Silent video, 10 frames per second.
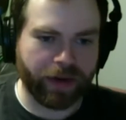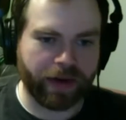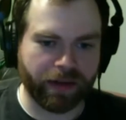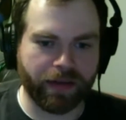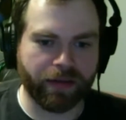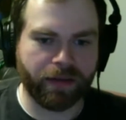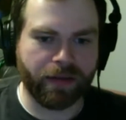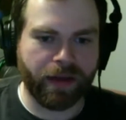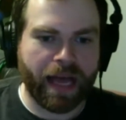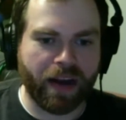rarely.
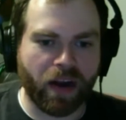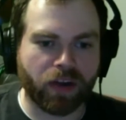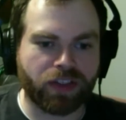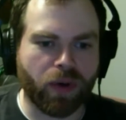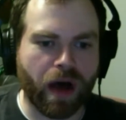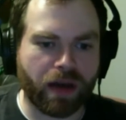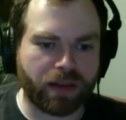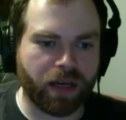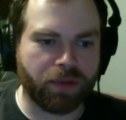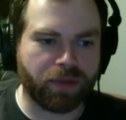And also, hot
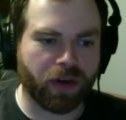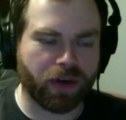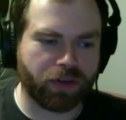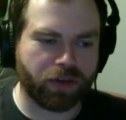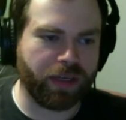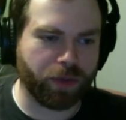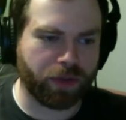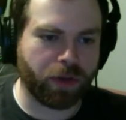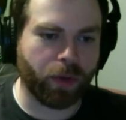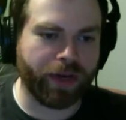tubs are treated
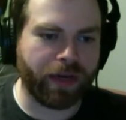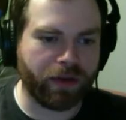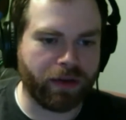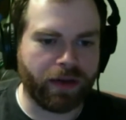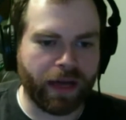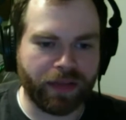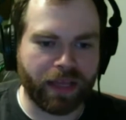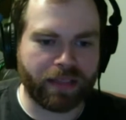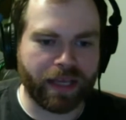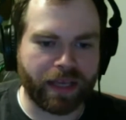with chlorine and
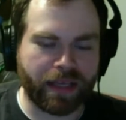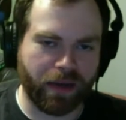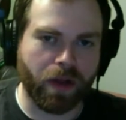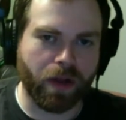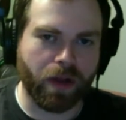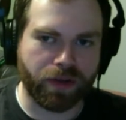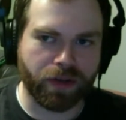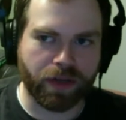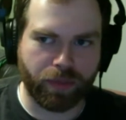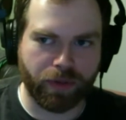things that kill all the
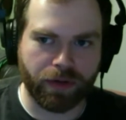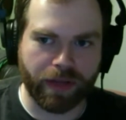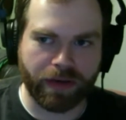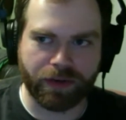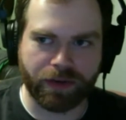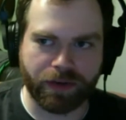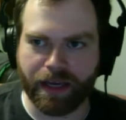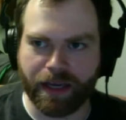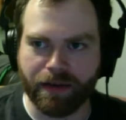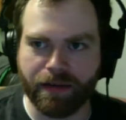dirty poo that you're sitting
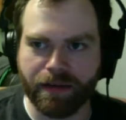in.